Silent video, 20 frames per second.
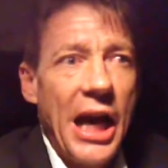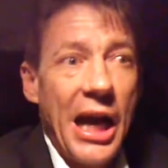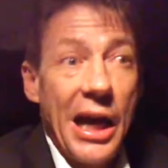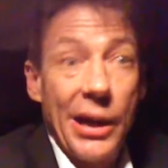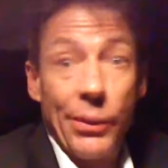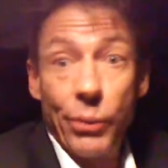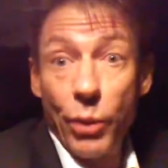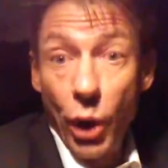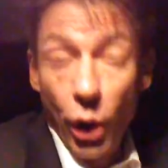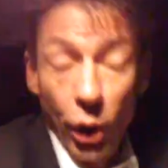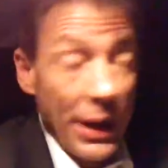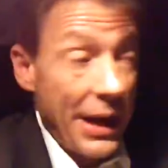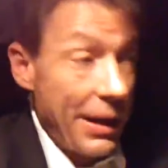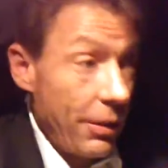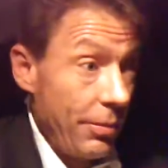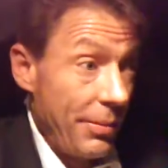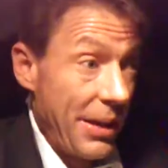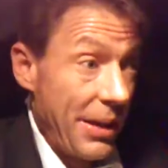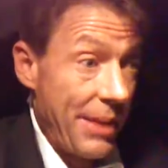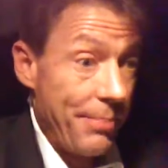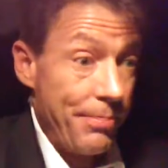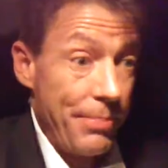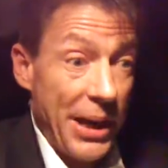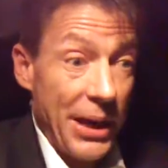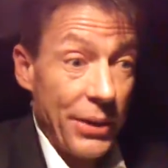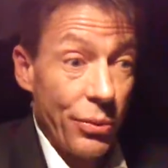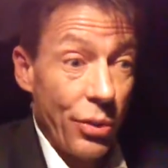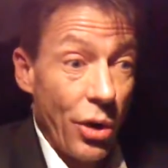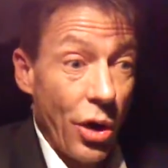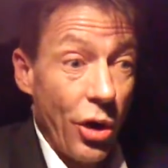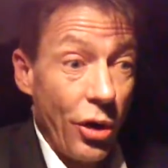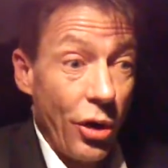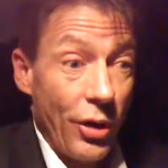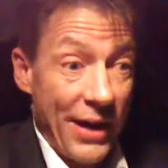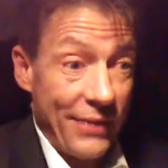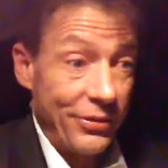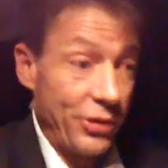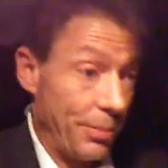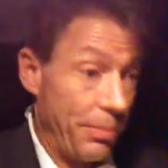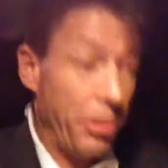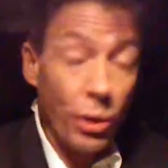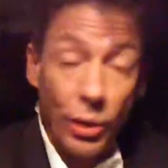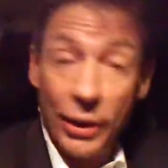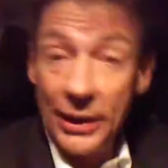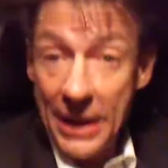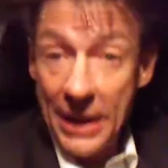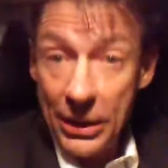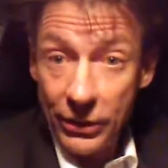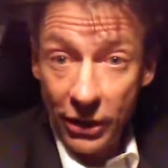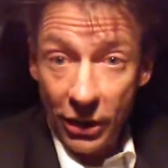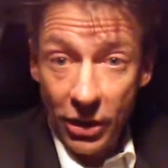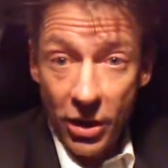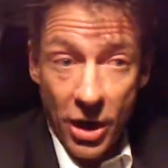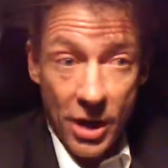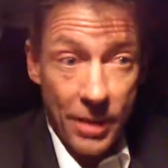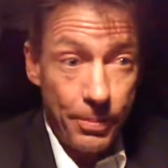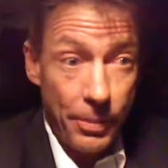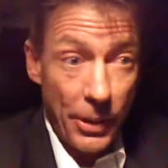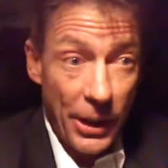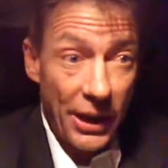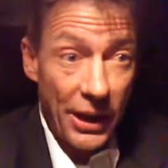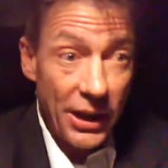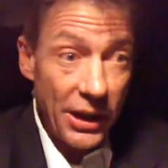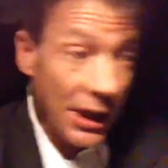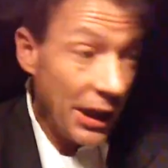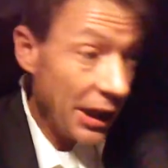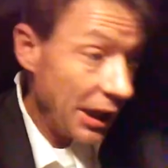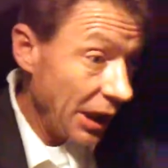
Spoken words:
I roll out my bedroll after pulling out the carpet,